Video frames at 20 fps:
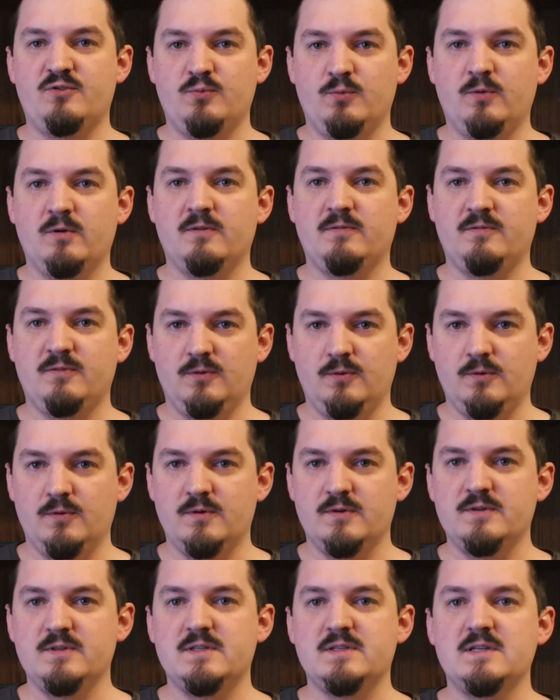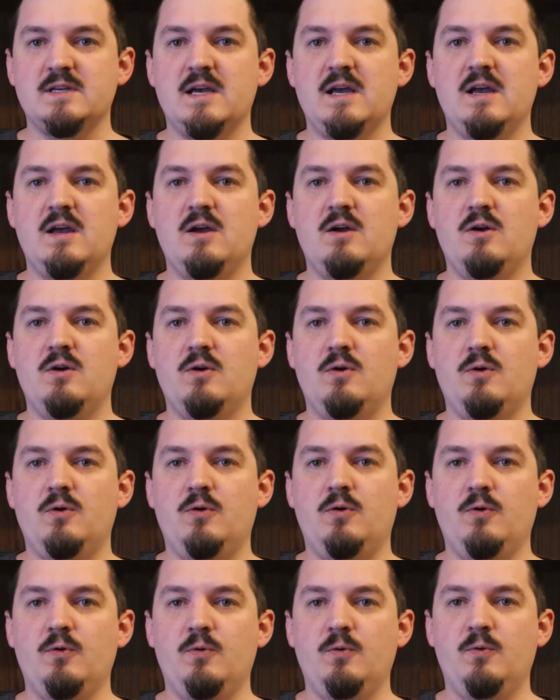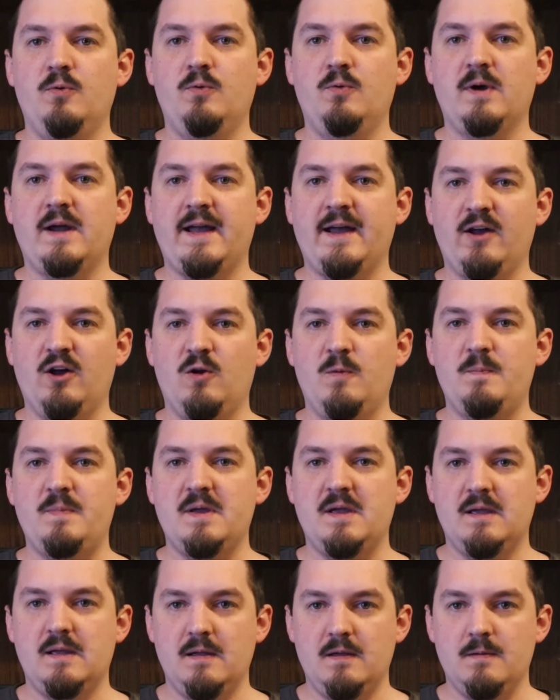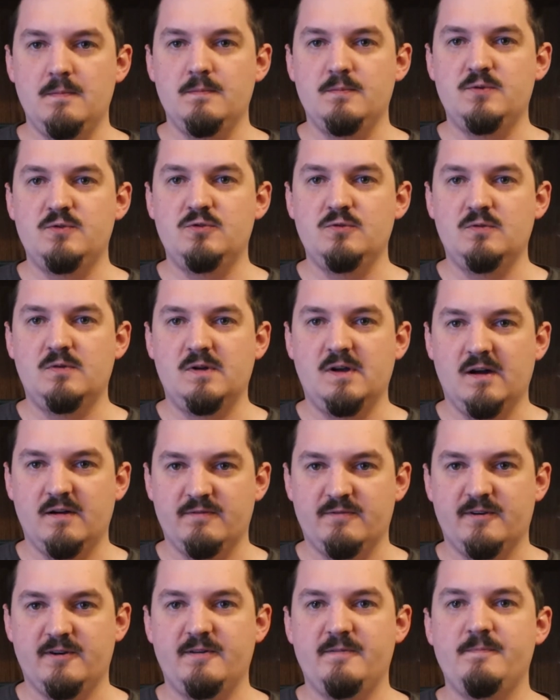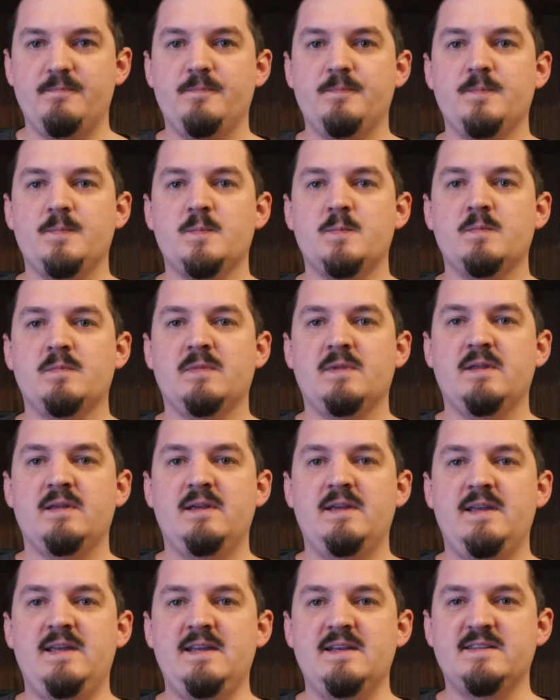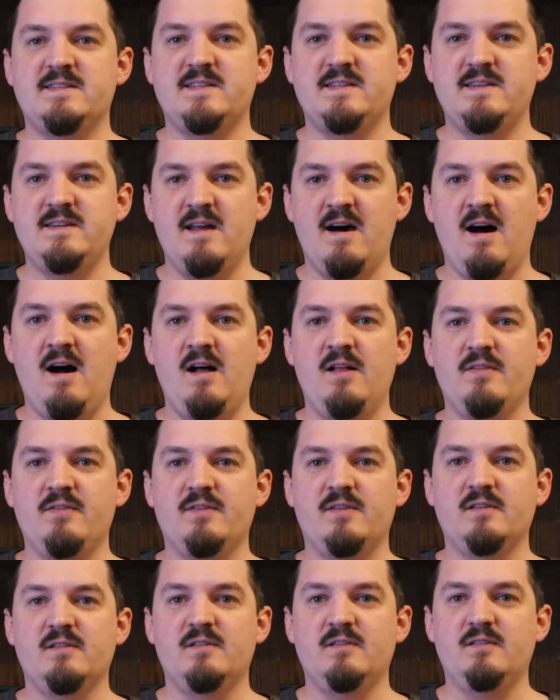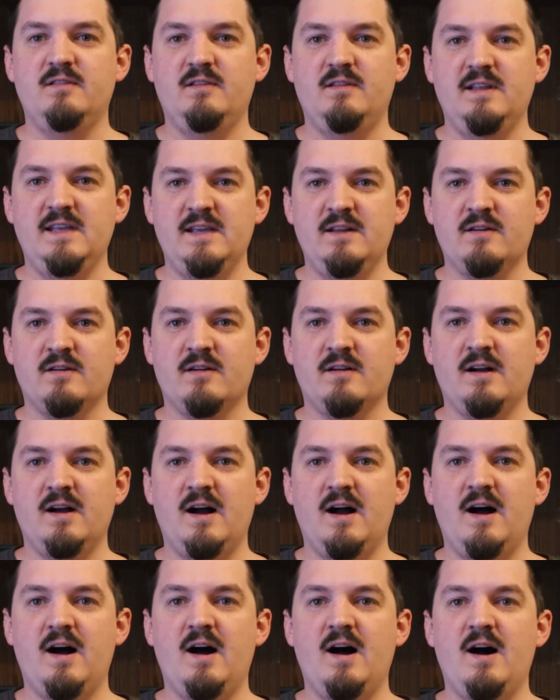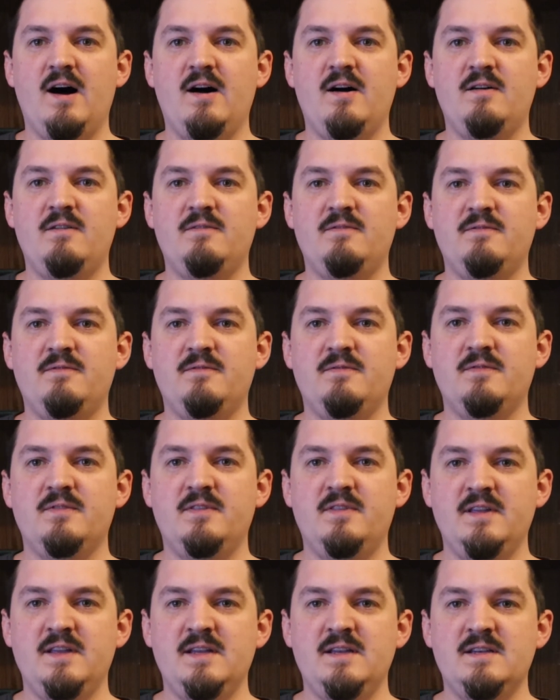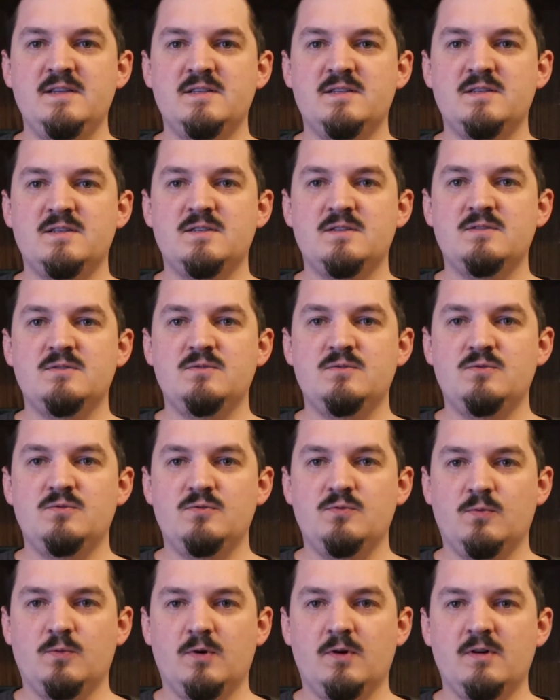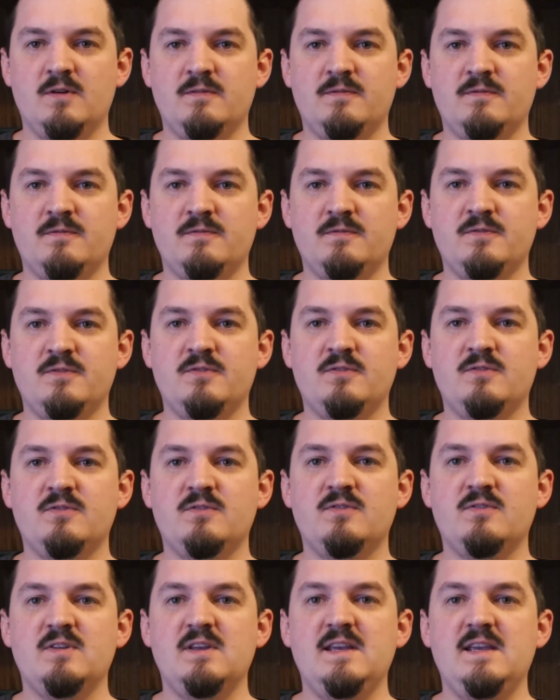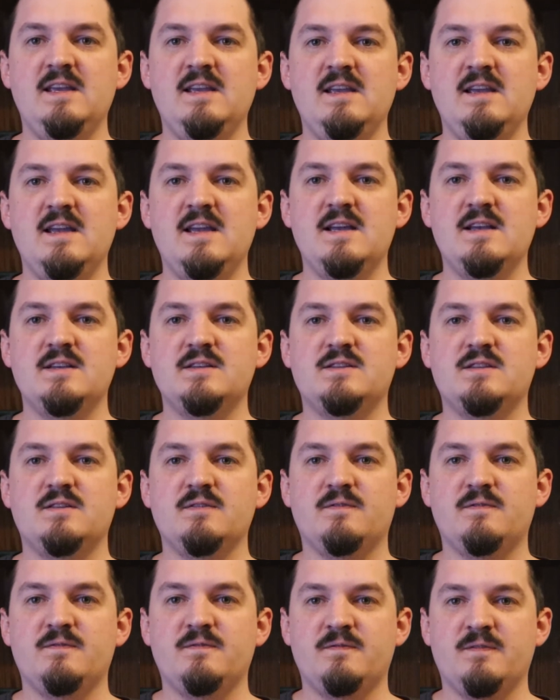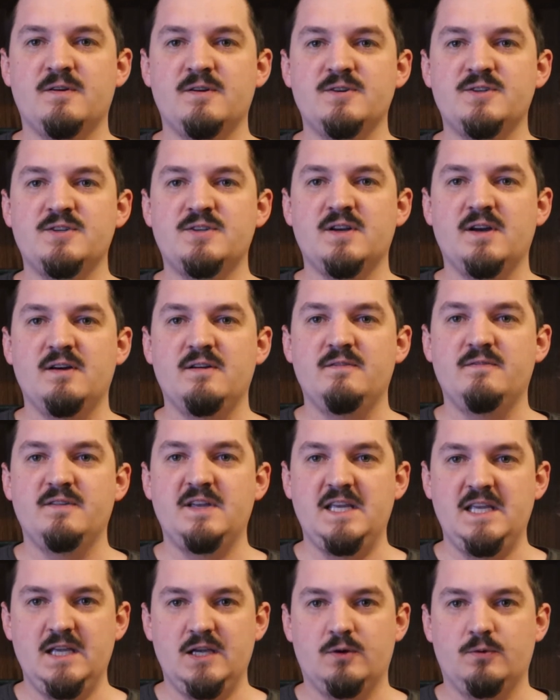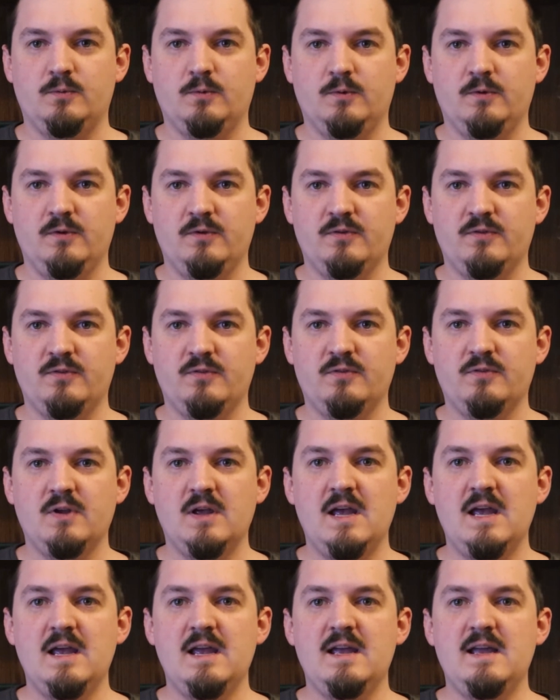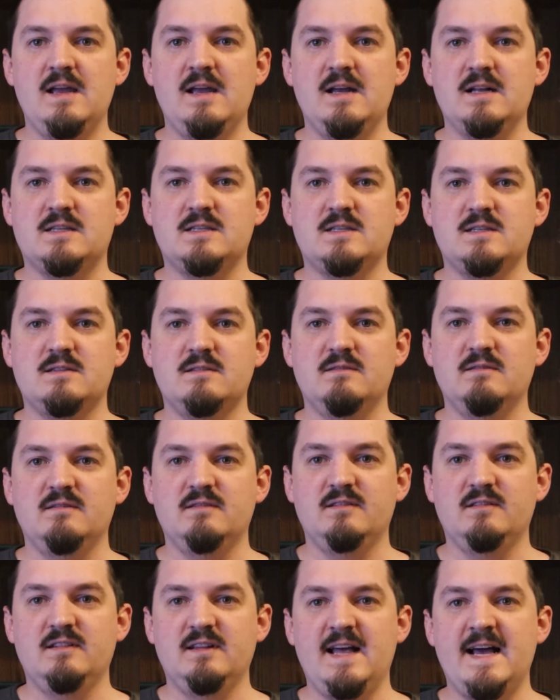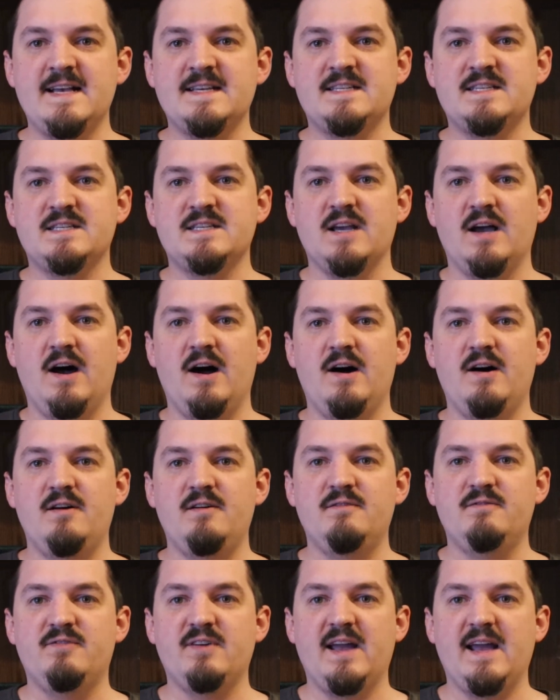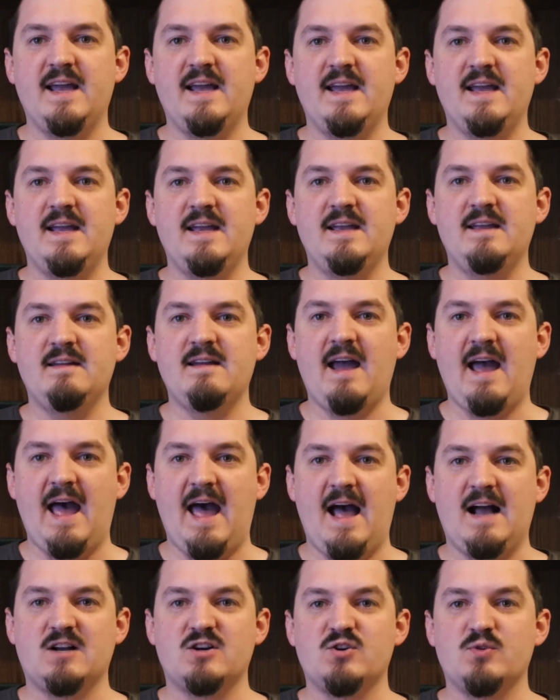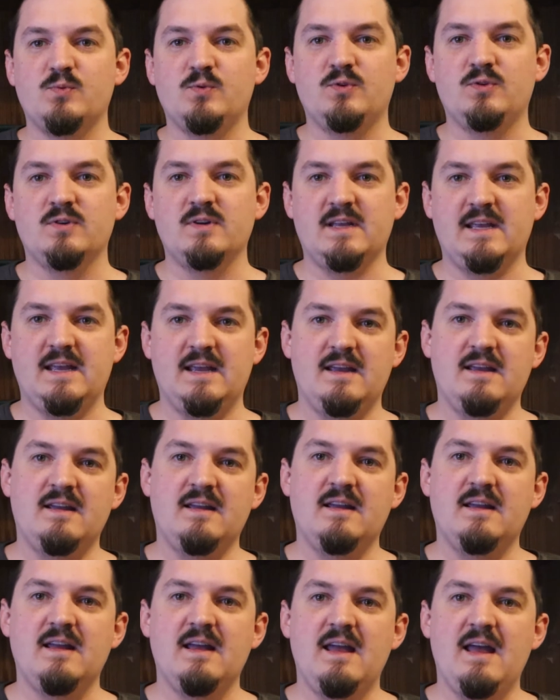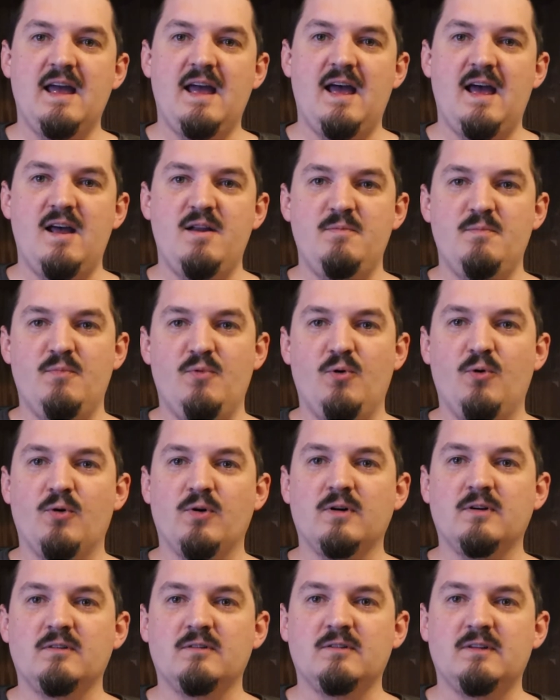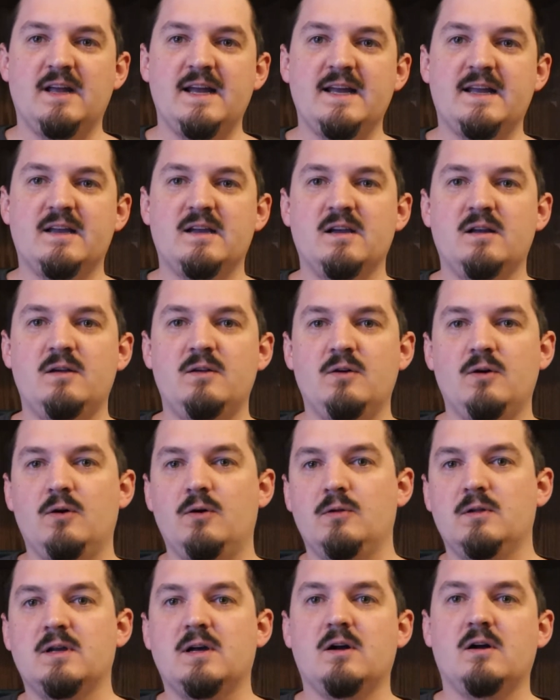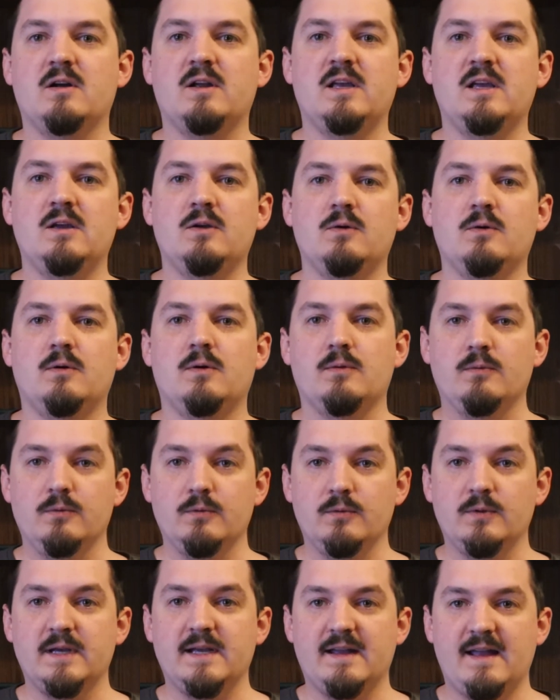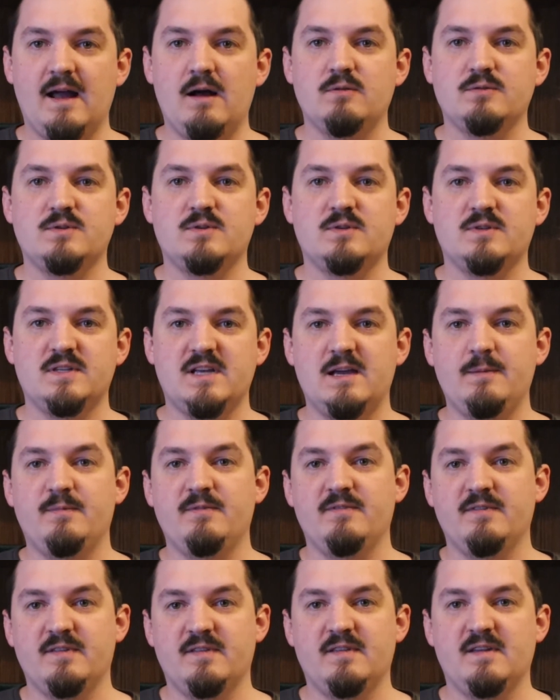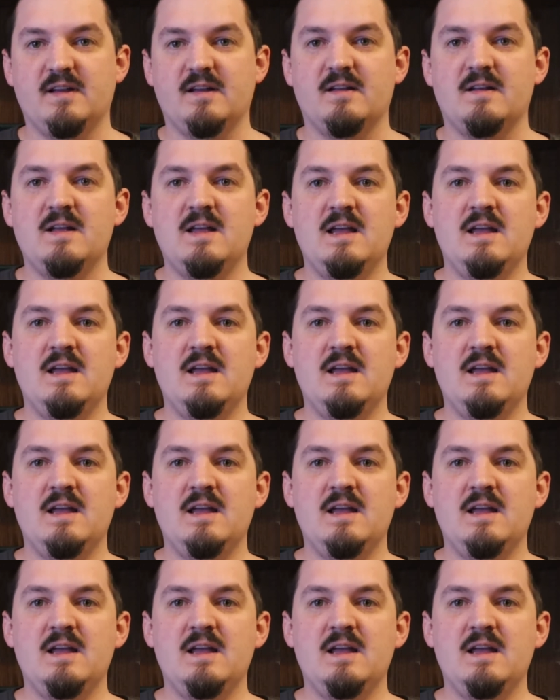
dwarf lords who help him to govern. He is not the leader of these dwarfs, he is the first of equals. It's less of a actual king and more like an oligarchy or a ruling council type of a thing.